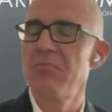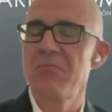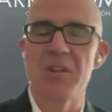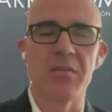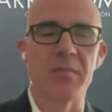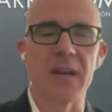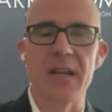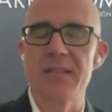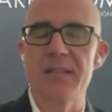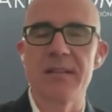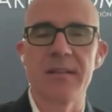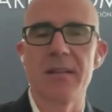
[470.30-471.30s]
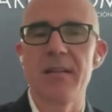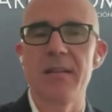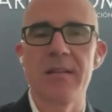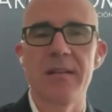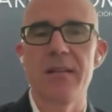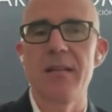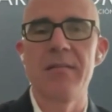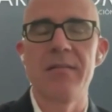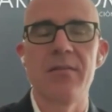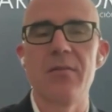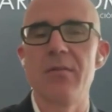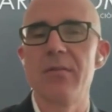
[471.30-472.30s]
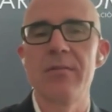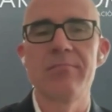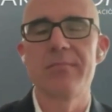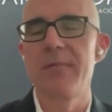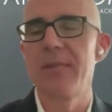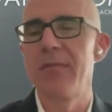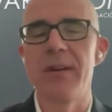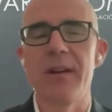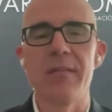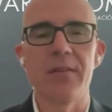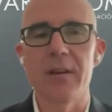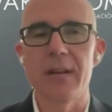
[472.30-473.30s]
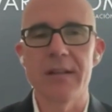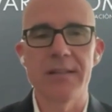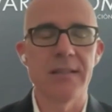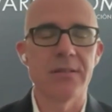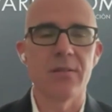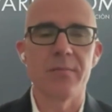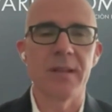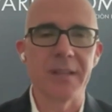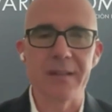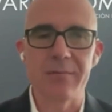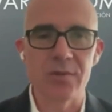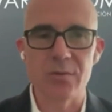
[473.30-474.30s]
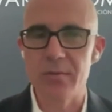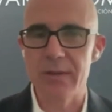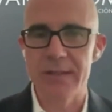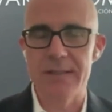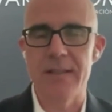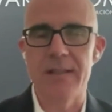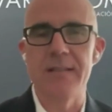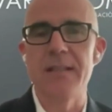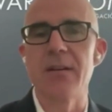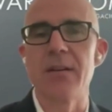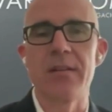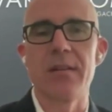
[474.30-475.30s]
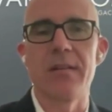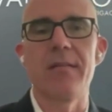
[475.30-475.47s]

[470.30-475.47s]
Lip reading: Not much. If you do 3-4 cases, or maybe 2, it's enough.